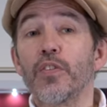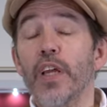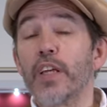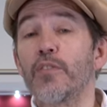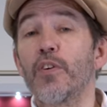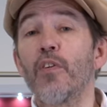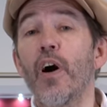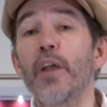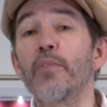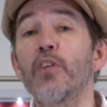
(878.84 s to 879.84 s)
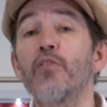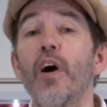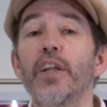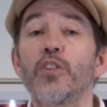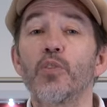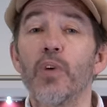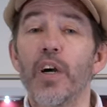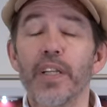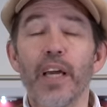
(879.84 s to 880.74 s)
take it for a ride. I'm going to ride into work.